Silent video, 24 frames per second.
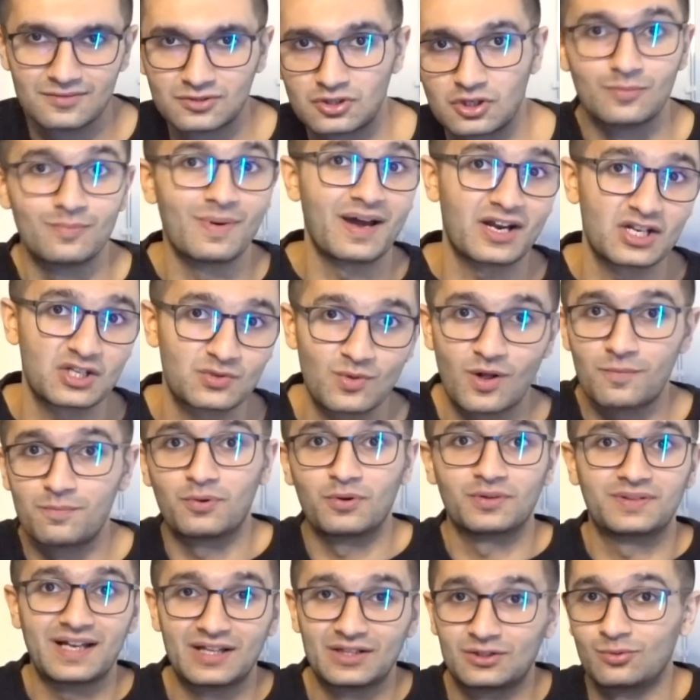So you might as well
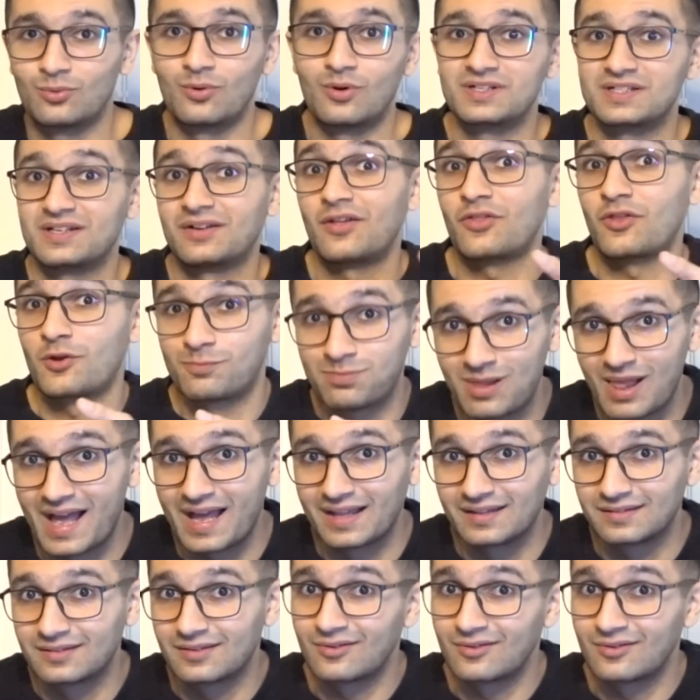put that towards another plant,